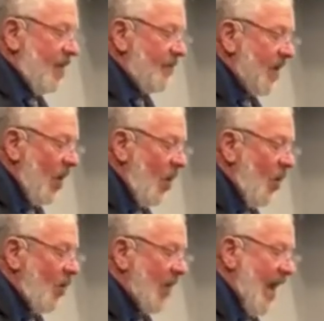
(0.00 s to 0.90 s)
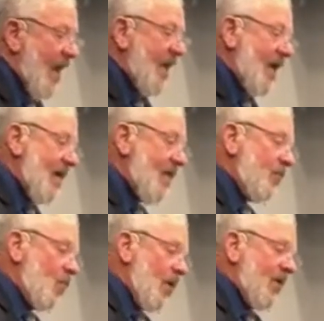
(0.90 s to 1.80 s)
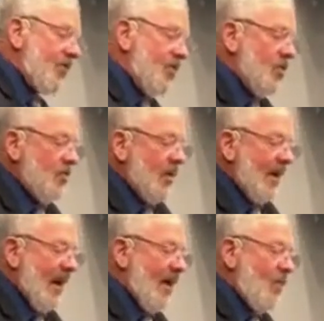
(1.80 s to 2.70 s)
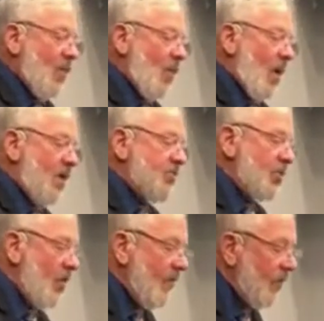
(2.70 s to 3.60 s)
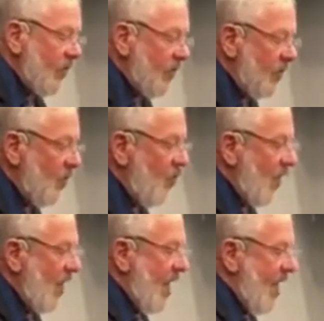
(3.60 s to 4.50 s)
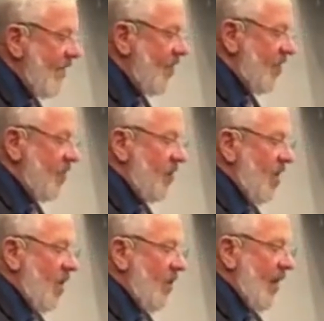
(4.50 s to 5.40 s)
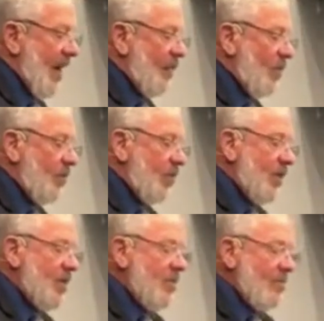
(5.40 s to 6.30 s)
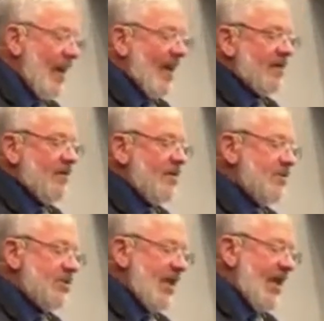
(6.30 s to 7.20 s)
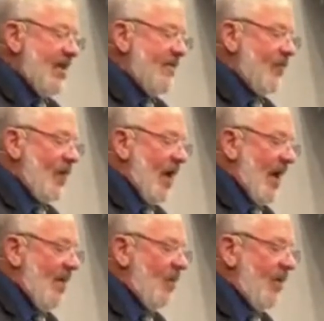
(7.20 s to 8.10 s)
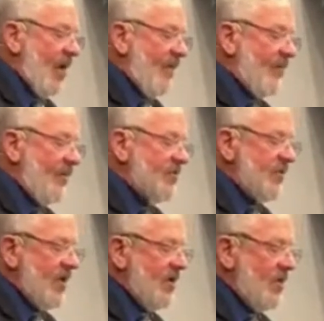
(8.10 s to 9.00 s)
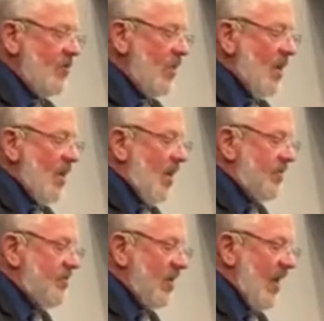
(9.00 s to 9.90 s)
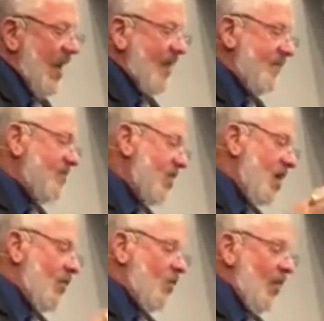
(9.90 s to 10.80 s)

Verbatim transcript: behold, I am with you, and I will watch over you wherever you go, and I will bring you back to this land, for I will not forsake you until I have done